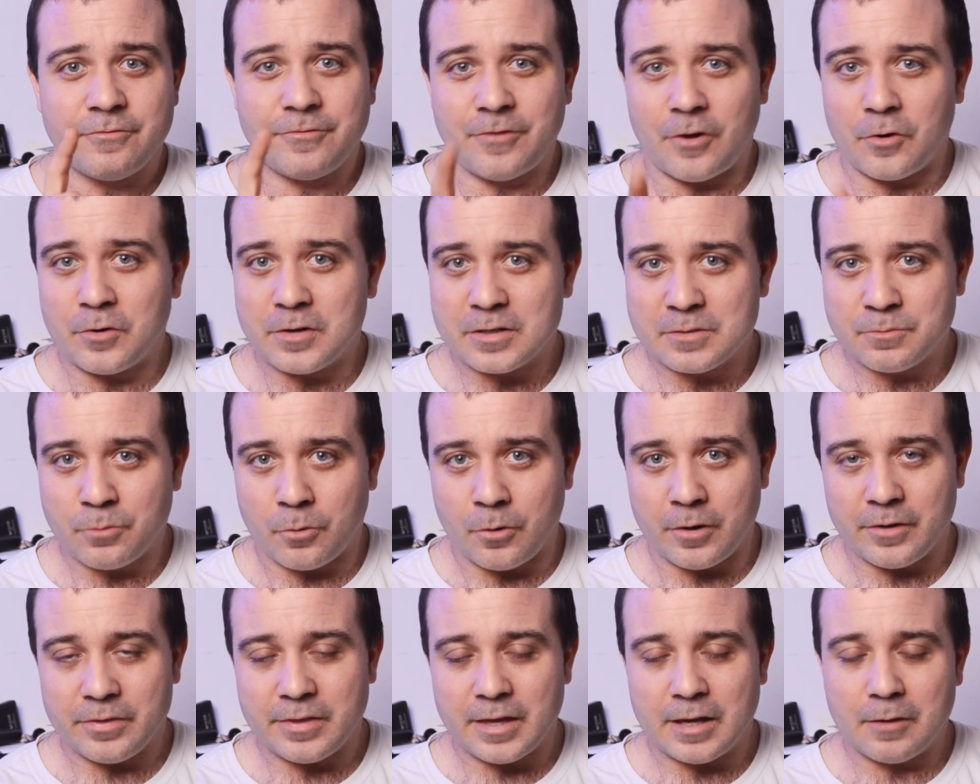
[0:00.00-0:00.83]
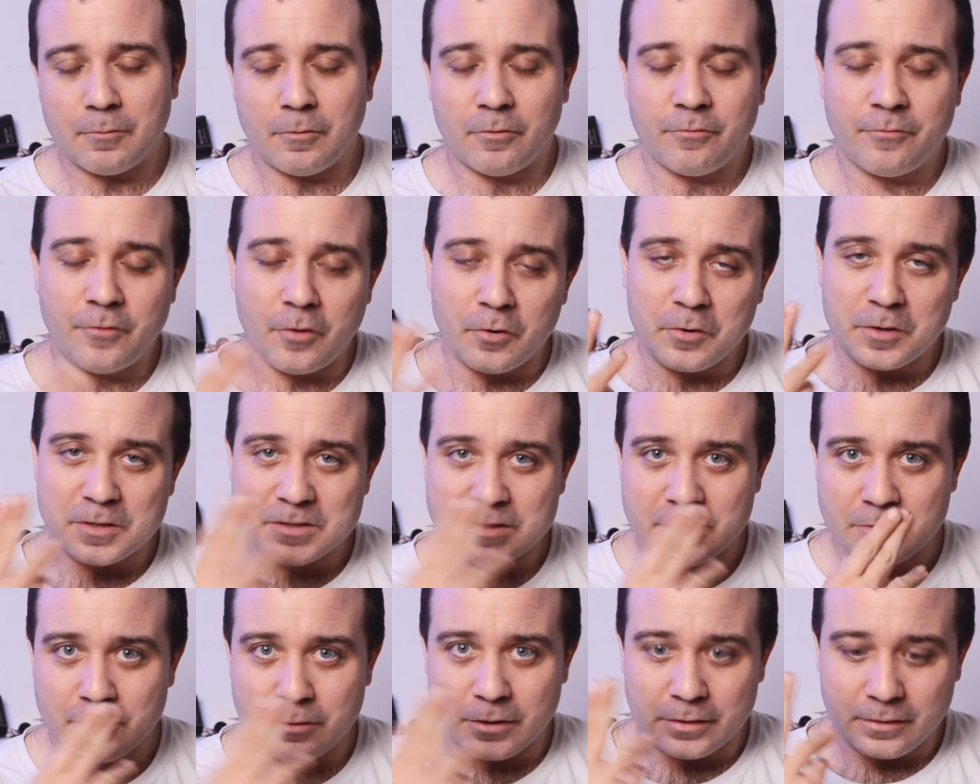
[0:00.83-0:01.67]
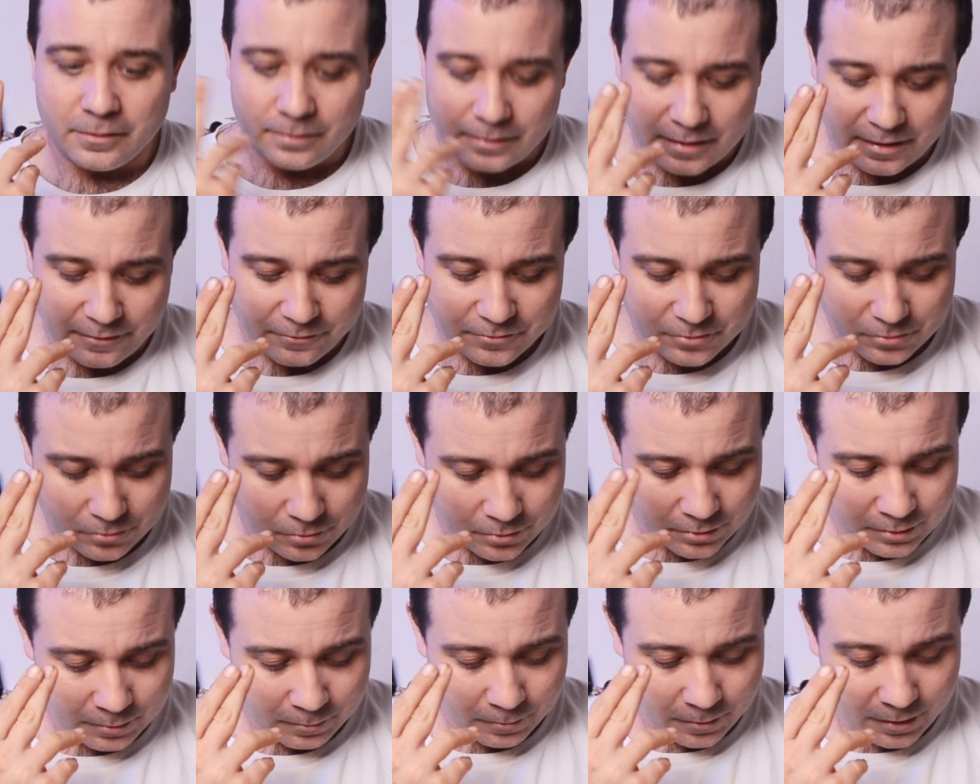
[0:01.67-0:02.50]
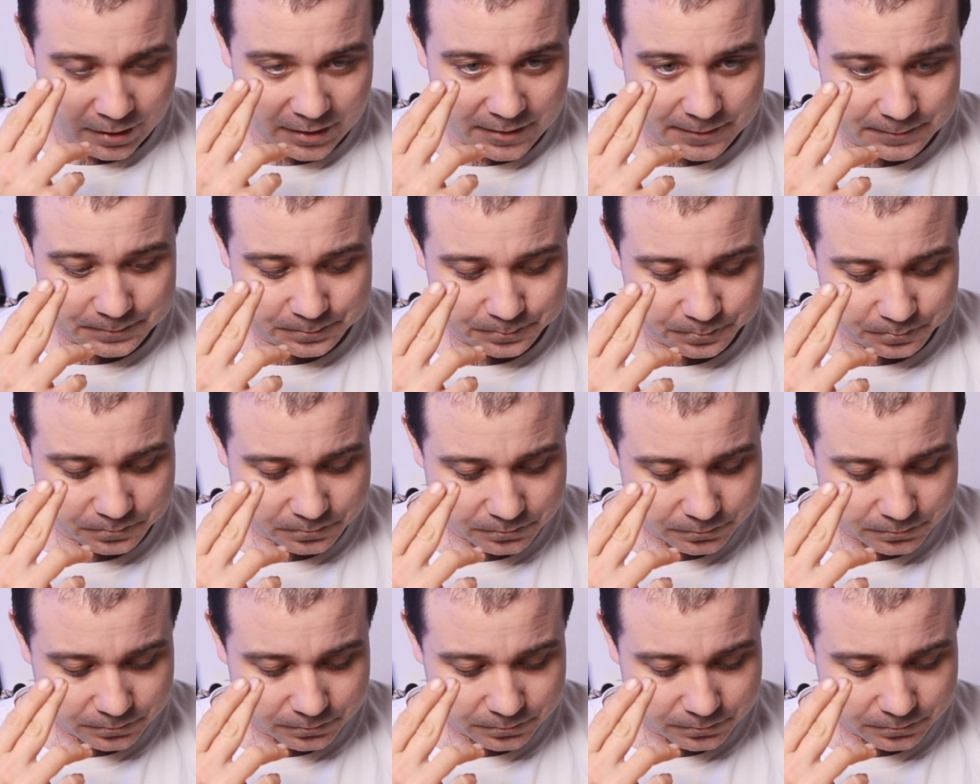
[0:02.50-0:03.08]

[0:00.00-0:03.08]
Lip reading: focus point that it will focus either on the left or the right.